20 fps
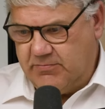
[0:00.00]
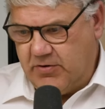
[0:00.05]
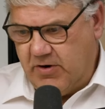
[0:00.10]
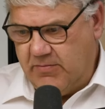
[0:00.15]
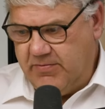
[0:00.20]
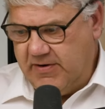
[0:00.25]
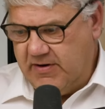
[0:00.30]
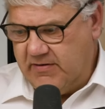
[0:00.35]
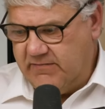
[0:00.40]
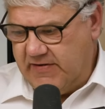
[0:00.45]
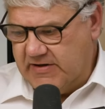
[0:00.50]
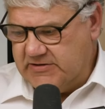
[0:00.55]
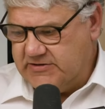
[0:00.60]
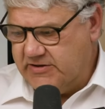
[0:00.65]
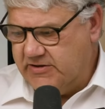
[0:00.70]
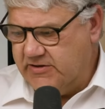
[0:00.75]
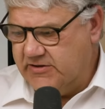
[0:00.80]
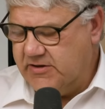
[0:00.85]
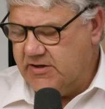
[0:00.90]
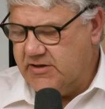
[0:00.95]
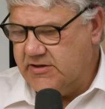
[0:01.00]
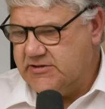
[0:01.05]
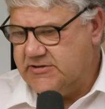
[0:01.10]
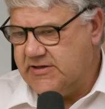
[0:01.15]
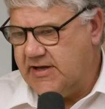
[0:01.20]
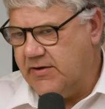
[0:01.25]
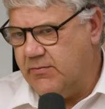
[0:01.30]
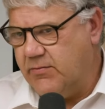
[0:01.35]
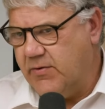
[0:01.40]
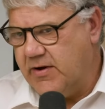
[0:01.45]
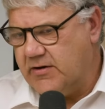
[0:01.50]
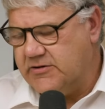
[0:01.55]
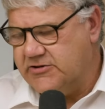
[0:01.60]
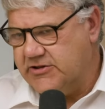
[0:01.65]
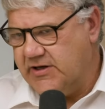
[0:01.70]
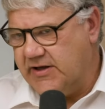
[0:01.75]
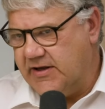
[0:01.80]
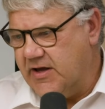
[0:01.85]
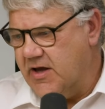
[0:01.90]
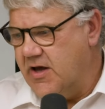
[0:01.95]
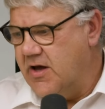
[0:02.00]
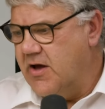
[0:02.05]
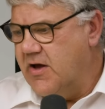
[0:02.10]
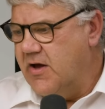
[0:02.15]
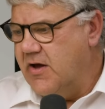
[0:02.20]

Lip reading: property investor, you're going to say, well, gee,